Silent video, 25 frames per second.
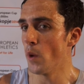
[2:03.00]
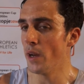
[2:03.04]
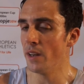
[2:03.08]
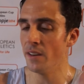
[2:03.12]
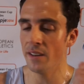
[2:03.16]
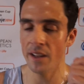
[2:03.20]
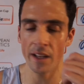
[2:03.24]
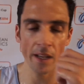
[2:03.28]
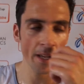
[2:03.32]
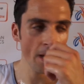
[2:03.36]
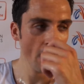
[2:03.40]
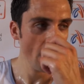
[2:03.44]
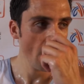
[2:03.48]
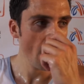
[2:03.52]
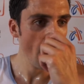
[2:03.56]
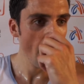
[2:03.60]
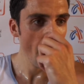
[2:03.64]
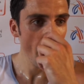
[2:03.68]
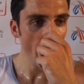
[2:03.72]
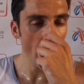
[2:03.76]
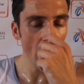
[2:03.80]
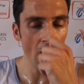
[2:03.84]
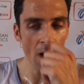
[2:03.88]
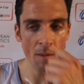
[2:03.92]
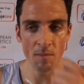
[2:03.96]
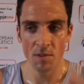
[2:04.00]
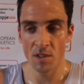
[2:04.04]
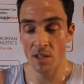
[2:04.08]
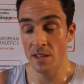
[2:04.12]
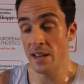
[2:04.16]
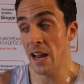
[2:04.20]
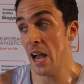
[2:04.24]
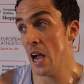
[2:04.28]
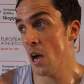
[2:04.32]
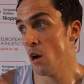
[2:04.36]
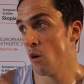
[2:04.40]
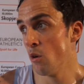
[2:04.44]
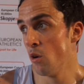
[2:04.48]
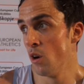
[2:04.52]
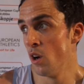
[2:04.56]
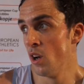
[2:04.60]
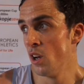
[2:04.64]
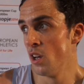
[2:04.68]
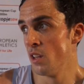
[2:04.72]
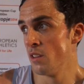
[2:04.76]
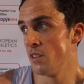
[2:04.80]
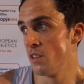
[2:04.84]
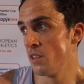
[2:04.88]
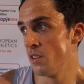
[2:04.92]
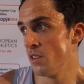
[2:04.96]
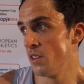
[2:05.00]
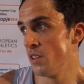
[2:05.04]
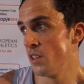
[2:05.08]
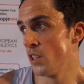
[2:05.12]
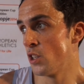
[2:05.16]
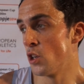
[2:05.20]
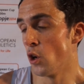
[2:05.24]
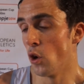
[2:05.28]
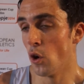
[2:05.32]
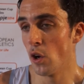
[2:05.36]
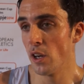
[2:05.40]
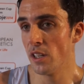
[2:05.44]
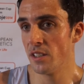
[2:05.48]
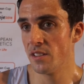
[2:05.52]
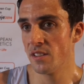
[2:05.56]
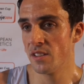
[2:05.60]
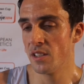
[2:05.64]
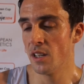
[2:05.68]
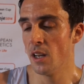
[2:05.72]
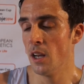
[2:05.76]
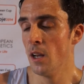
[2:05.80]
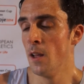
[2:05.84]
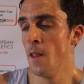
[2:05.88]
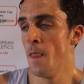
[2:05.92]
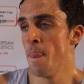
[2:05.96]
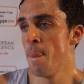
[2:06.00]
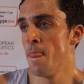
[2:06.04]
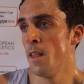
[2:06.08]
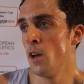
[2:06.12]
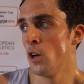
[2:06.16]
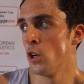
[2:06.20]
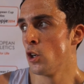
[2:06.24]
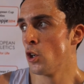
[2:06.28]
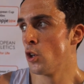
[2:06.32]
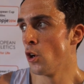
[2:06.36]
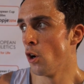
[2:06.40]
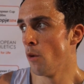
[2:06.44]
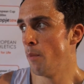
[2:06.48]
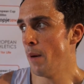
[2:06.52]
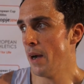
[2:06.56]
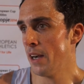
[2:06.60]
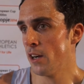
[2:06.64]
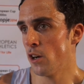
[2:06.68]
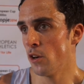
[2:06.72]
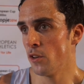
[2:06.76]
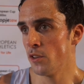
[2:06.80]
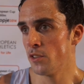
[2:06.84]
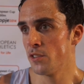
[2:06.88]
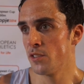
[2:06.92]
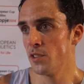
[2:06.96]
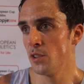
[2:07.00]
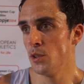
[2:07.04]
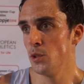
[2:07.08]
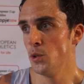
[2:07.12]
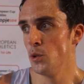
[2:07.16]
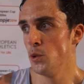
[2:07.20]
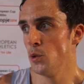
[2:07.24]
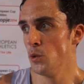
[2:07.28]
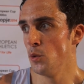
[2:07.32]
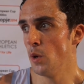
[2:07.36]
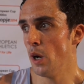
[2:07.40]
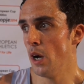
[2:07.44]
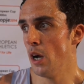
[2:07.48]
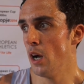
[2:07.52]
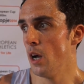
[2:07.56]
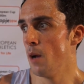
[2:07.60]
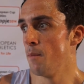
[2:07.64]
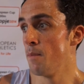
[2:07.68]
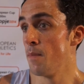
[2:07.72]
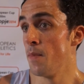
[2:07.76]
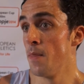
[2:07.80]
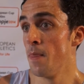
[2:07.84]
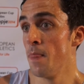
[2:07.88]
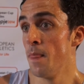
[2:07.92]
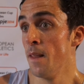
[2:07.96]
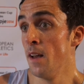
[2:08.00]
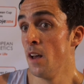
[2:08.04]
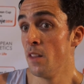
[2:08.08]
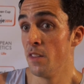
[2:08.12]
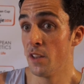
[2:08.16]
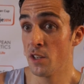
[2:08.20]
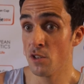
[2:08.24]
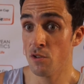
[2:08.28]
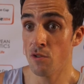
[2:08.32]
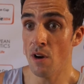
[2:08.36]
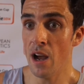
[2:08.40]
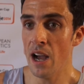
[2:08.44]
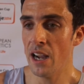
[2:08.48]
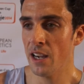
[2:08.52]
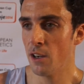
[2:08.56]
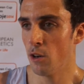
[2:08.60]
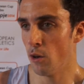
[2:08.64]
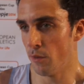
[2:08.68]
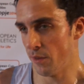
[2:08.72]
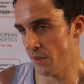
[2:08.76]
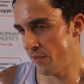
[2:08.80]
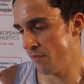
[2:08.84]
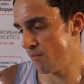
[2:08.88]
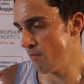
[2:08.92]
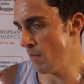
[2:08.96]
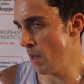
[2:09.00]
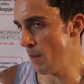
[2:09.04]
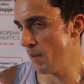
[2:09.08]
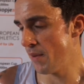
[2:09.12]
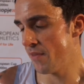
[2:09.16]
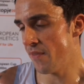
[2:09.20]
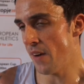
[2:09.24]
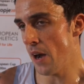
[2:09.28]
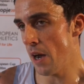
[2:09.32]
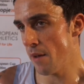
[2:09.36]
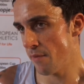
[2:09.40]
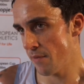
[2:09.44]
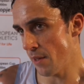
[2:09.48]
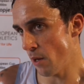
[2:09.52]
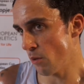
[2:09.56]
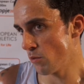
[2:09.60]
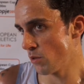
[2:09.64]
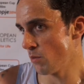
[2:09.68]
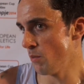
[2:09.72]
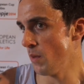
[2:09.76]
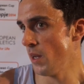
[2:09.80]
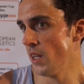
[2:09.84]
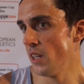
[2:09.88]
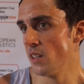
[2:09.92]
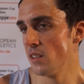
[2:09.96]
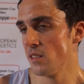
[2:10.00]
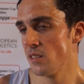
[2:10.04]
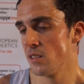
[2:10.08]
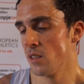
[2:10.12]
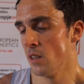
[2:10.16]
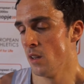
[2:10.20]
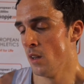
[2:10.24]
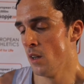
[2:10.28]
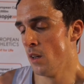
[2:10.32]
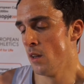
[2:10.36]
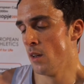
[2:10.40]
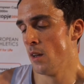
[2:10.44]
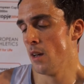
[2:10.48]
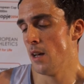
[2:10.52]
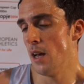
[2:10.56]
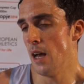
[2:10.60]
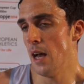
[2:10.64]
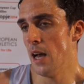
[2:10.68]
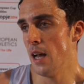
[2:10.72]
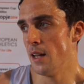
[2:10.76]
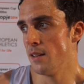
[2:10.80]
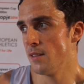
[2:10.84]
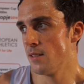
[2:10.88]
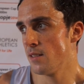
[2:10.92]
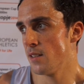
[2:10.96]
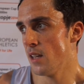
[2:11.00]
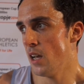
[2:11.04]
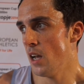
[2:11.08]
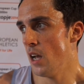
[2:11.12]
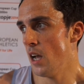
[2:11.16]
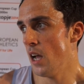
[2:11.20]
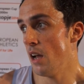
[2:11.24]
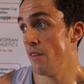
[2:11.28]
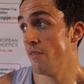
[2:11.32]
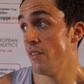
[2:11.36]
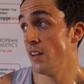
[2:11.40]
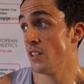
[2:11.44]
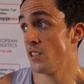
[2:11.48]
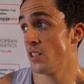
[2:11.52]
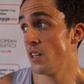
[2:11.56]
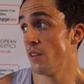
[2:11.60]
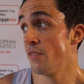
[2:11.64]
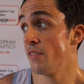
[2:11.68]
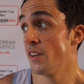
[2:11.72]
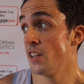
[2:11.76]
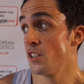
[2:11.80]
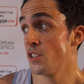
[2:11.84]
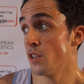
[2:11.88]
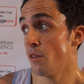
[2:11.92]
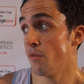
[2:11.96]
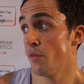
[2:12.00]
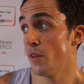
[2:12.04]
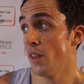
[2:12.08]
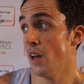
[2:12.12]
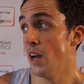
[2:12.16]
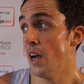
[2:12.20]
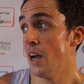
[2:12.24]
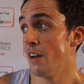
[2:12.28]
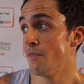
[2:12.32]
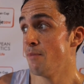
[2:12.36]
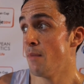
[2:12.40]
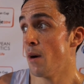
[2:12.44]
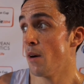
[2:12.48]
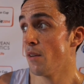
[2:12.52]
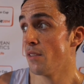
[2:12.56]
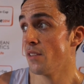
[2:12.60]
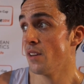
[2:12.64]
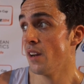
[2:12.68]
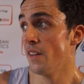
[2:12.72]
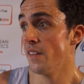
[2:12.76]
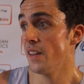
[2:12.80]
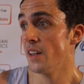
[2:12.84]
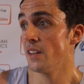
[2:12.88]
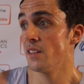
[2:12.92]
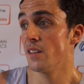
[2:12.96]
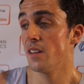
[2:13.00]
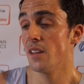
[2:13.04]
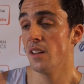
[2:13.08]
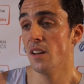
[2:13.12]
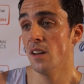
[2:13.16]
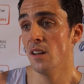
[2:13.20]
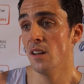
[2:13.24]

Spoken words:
windy. So now the goal is to go back onto the track over maybe 5,000 metres and eventually finish off with a half marathon at the end of the